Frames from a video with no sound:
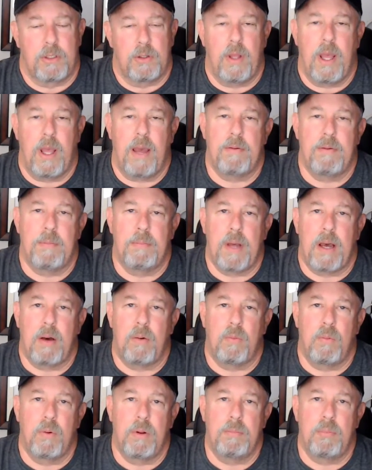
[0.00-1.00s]
You have
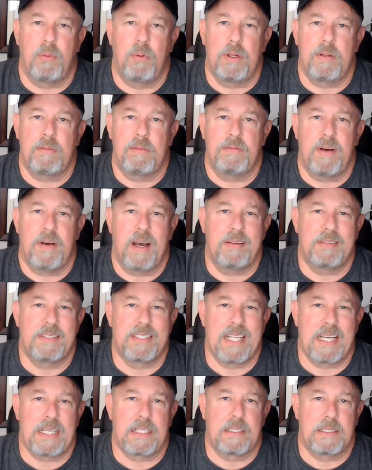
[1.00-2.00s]
about 1.5
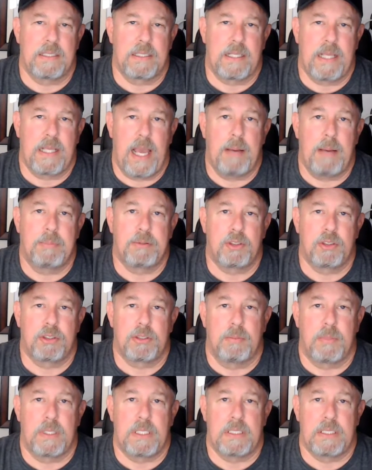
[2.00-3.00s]
seconds to capture
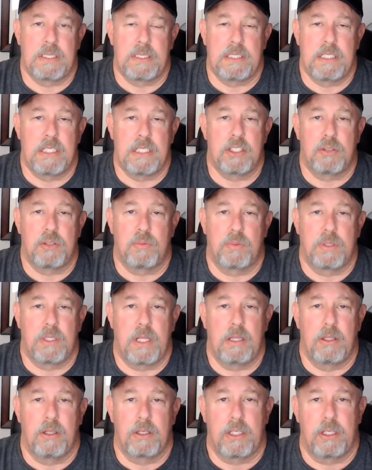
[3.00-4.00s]
somebody's attention when
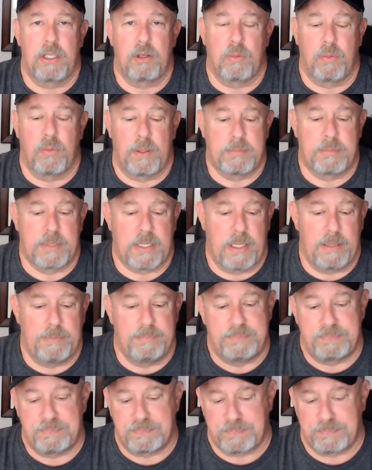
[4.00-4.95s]
they look at your website.